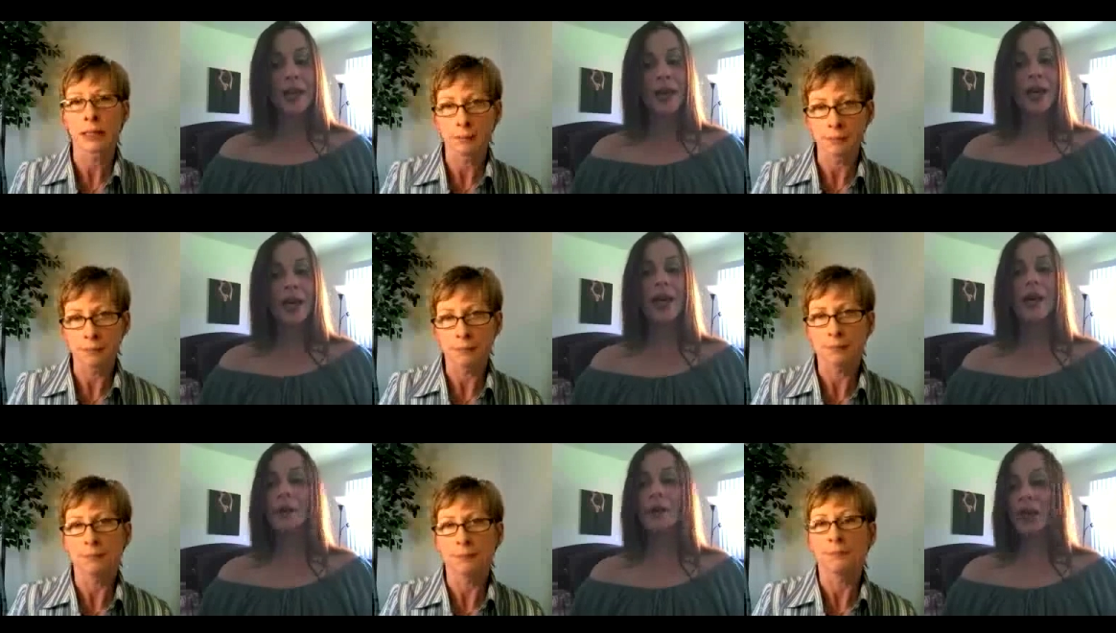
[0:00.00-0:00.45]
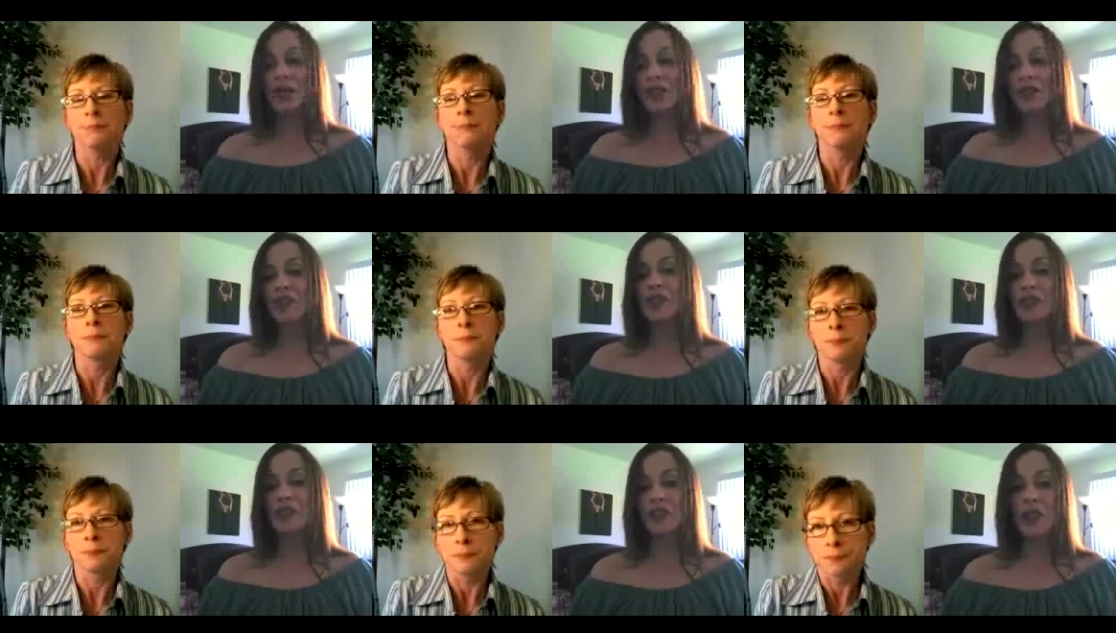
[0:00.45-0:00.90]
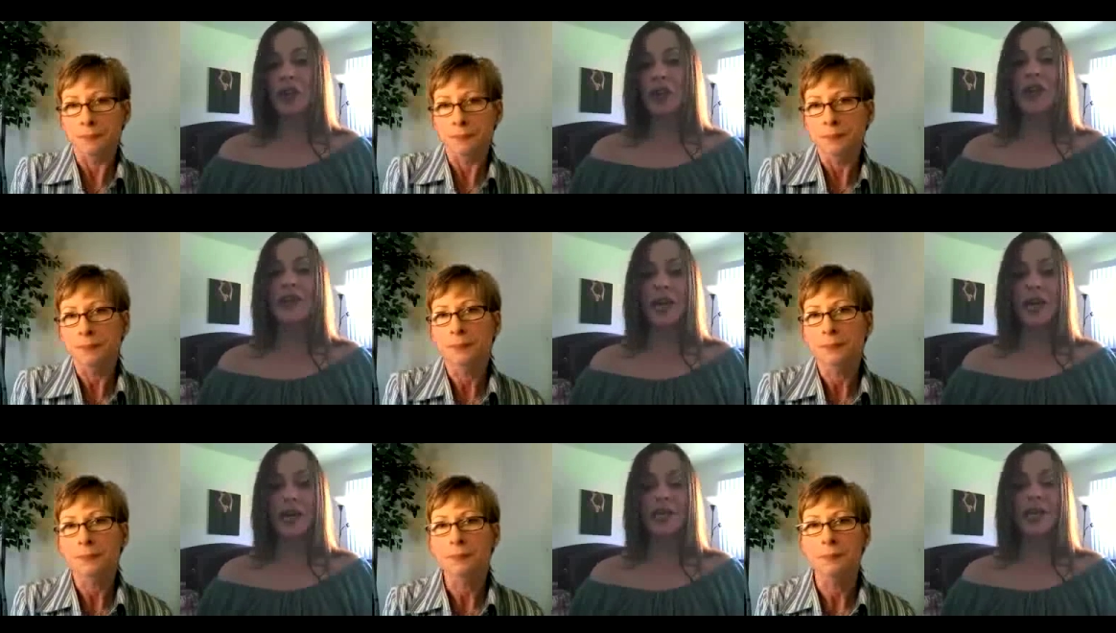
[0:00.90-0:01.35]
Speaker 1: Um, and you can
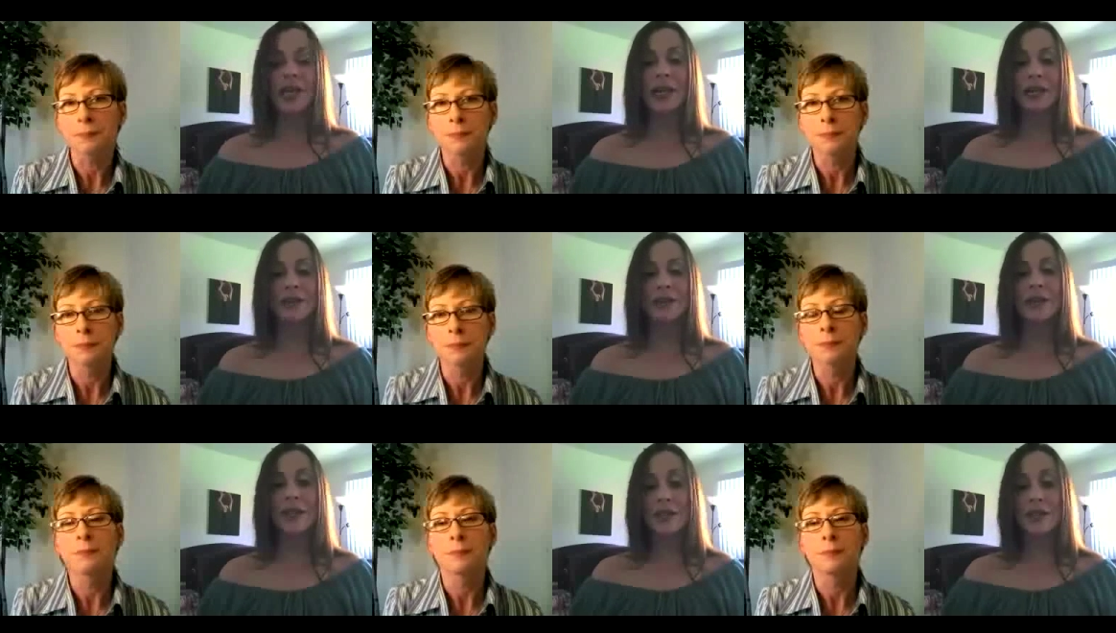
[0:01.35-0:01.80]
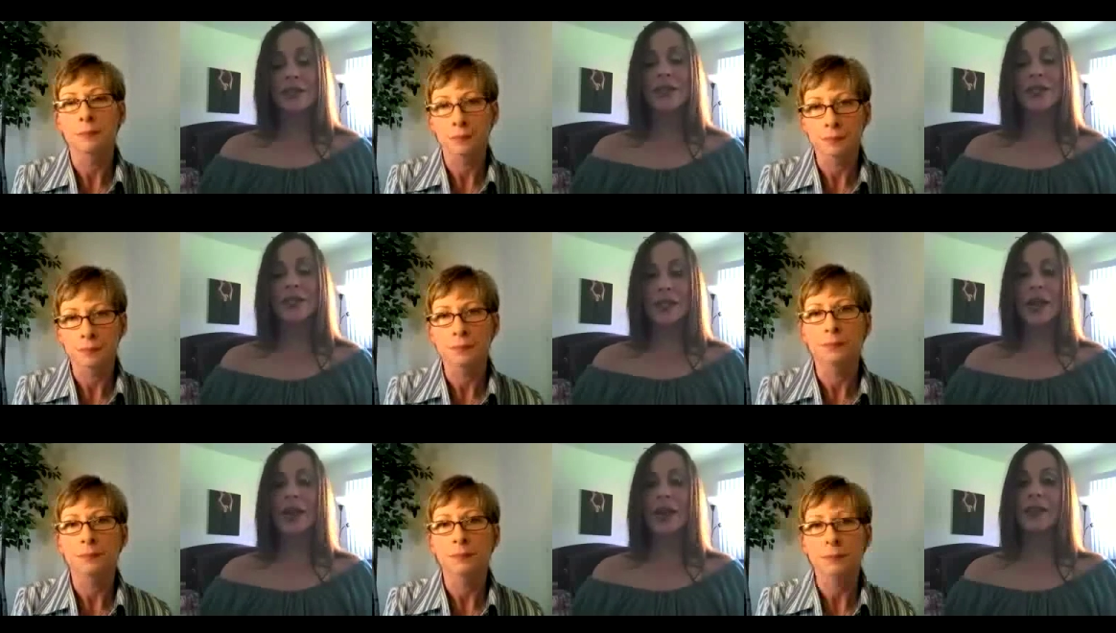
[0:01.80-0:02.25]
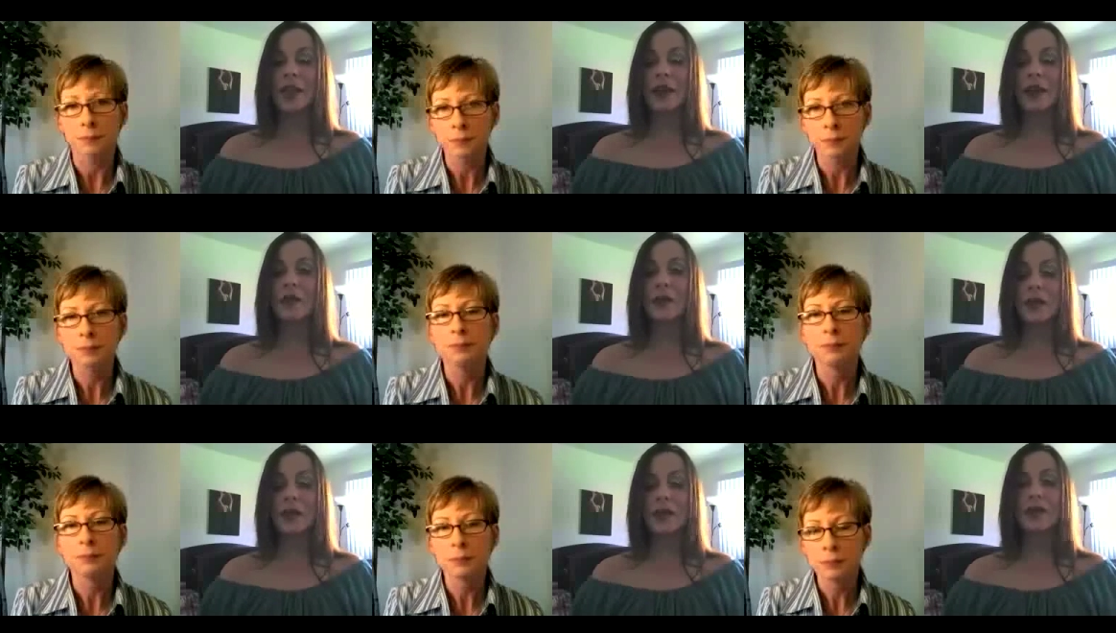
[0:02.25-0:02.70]
try that out and, and see how that
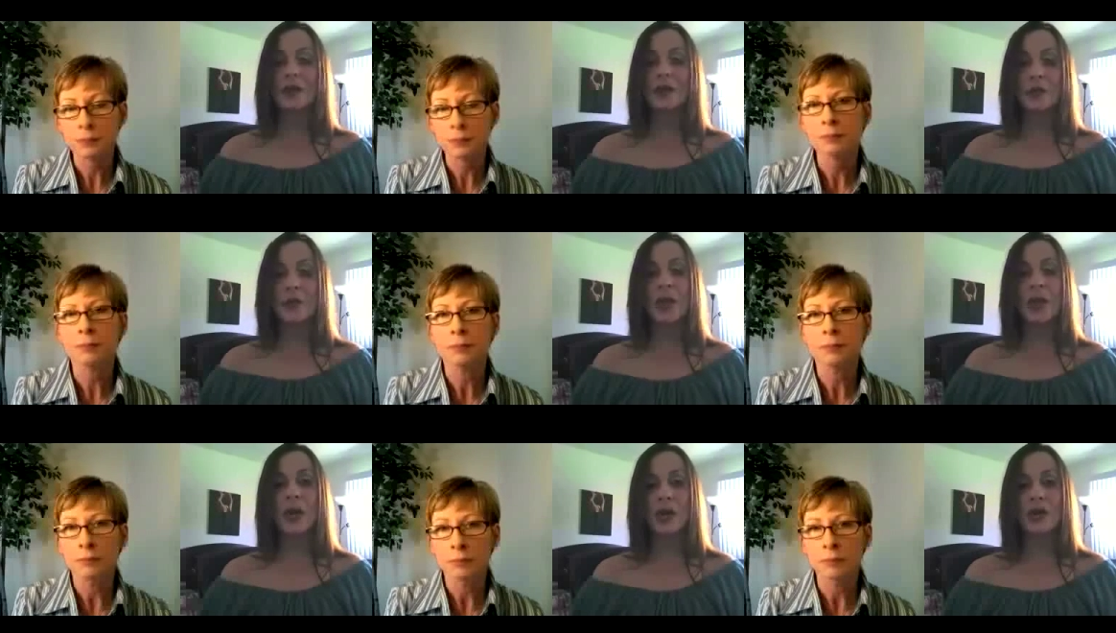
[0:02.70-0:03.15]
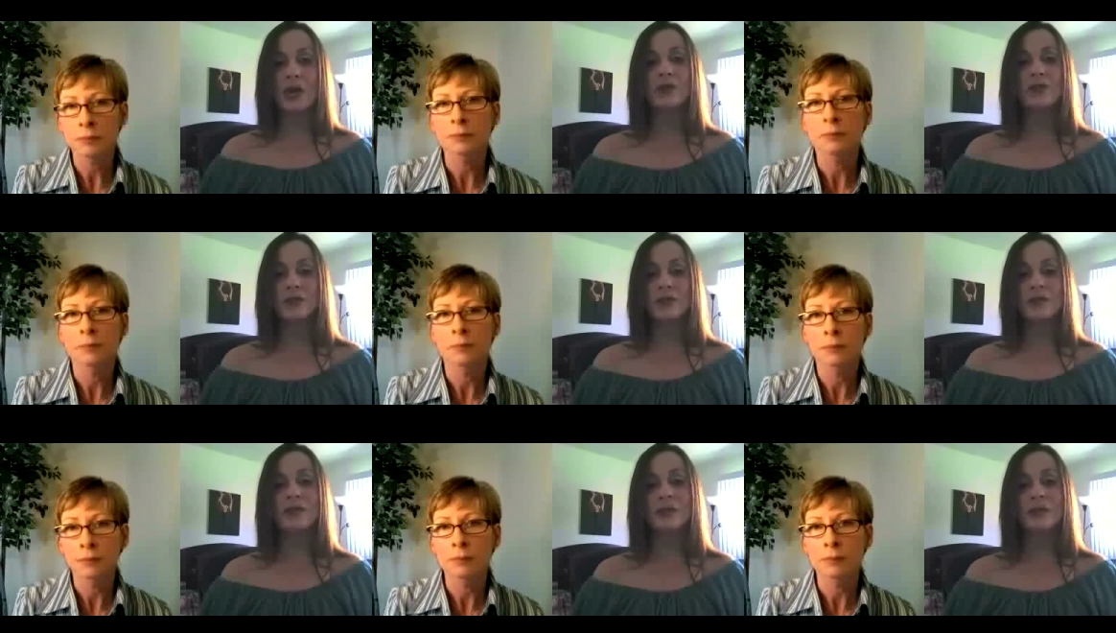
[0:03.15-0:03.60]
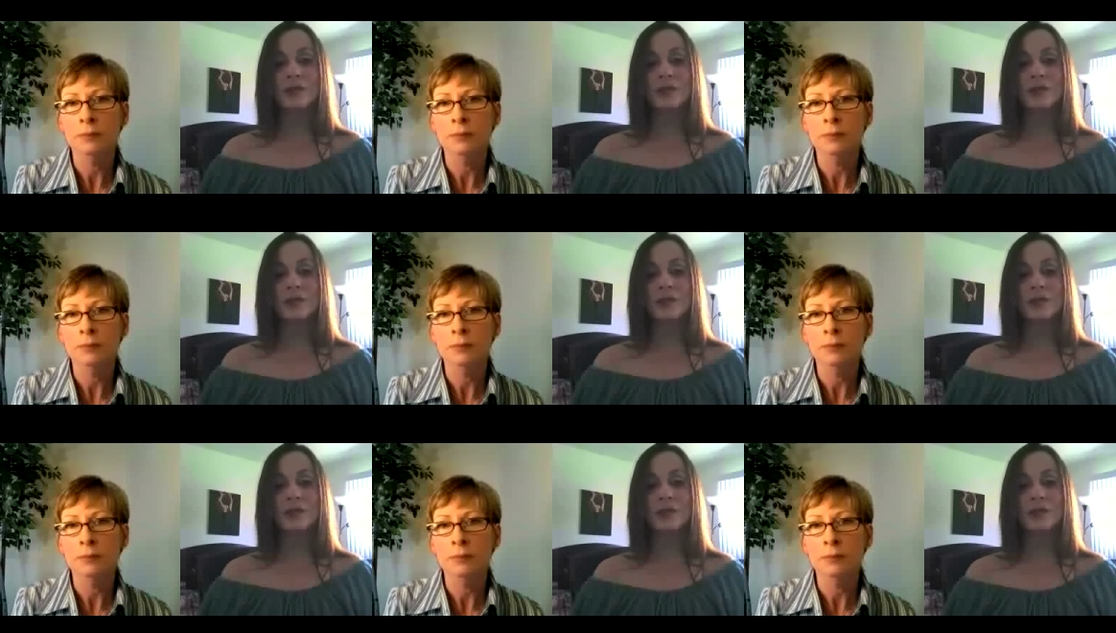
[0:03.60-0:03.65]
works as well.